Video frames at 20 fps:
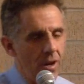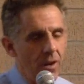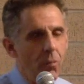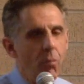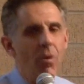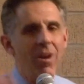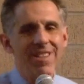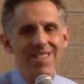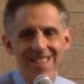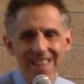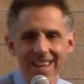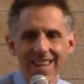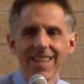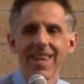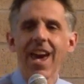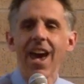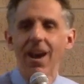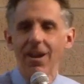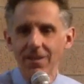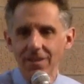once they
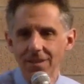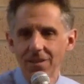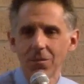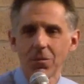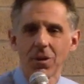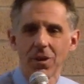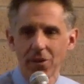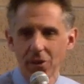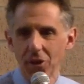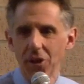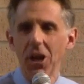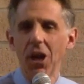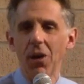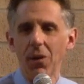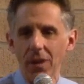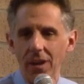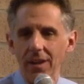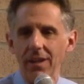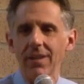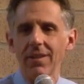get where they're
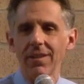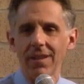going.